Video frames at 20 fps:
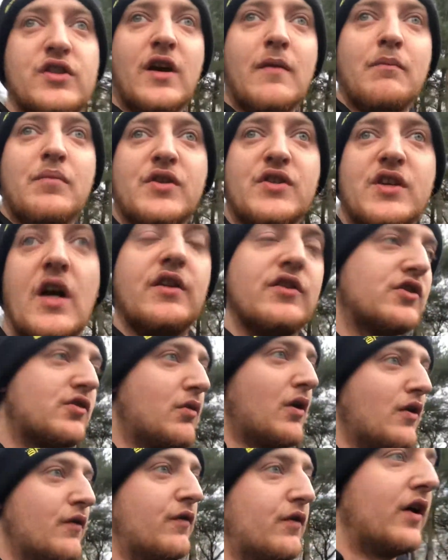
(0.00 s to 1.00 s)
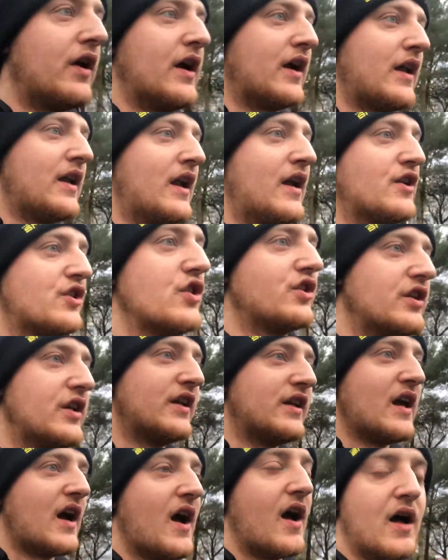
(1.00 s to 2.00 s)
10%, so hopefully I can actually
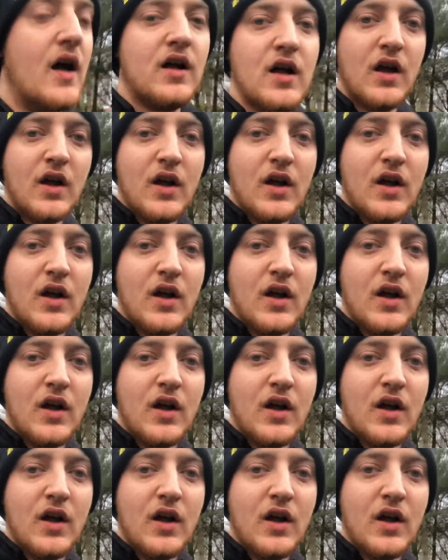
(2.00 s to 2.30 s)
get